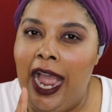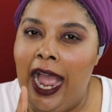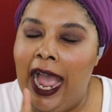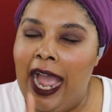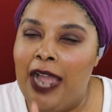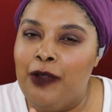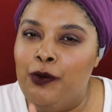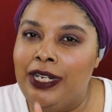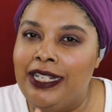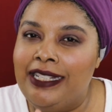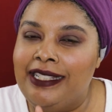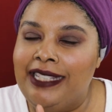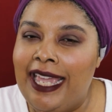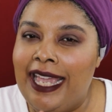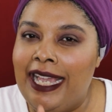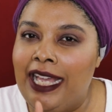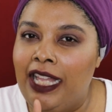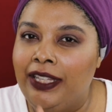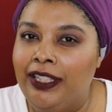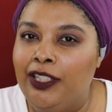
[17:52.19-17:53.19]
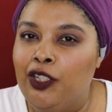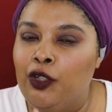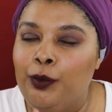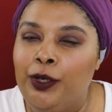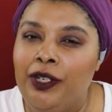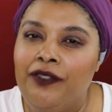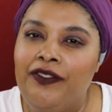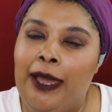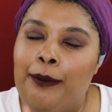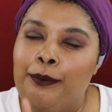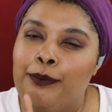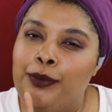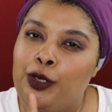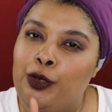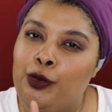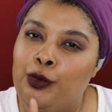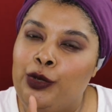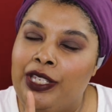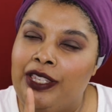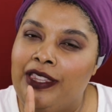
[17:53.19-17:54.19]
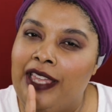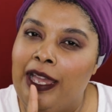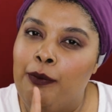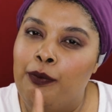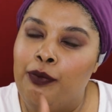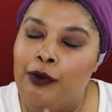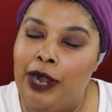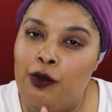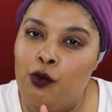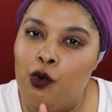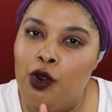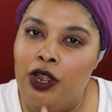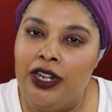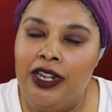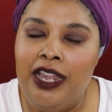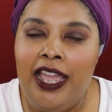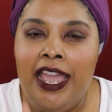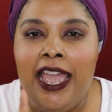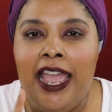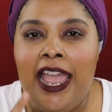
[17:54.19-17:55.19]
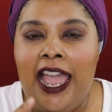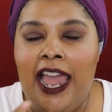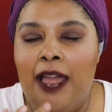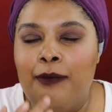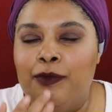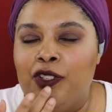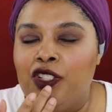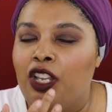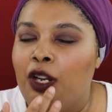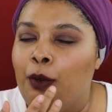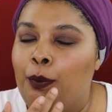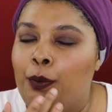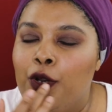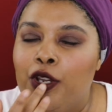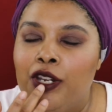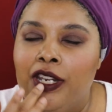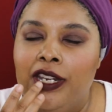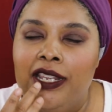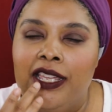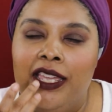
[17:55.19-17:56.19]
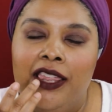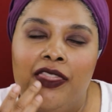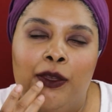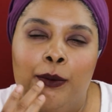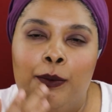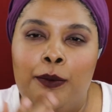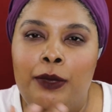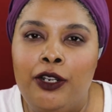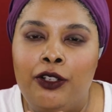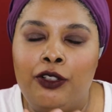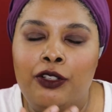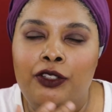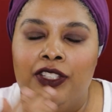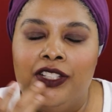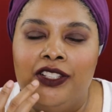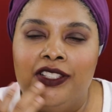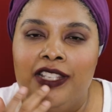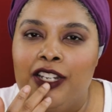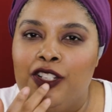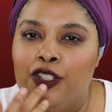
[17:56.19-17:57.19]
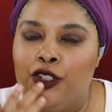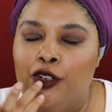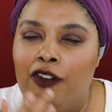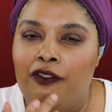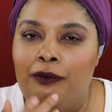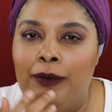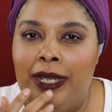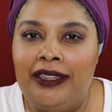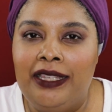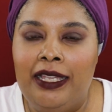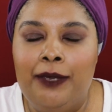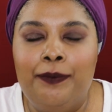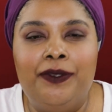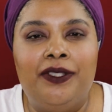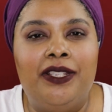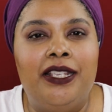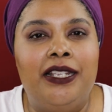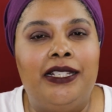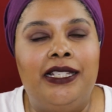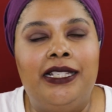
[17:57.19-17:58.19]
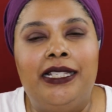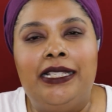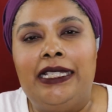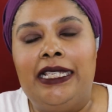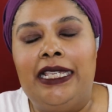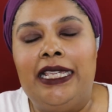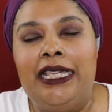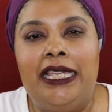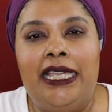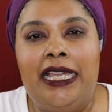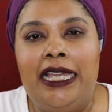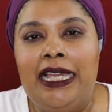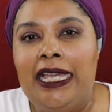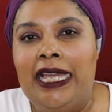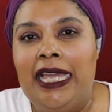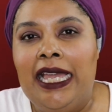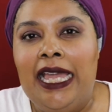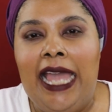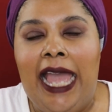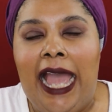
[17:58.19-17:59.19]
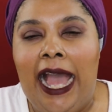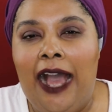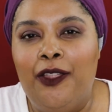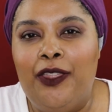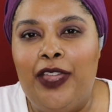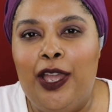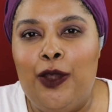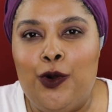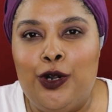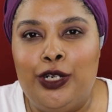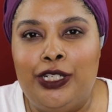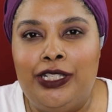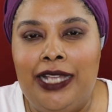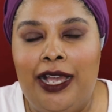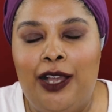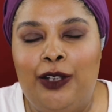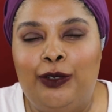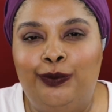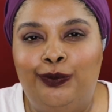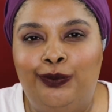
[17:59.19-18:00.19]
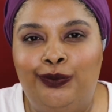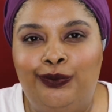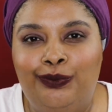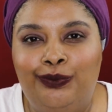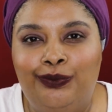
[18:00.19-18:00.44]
I want to take a little bit of that beauty, that bright one, and I'm just going to put it in the middle, the center of my lips, and see how that works out.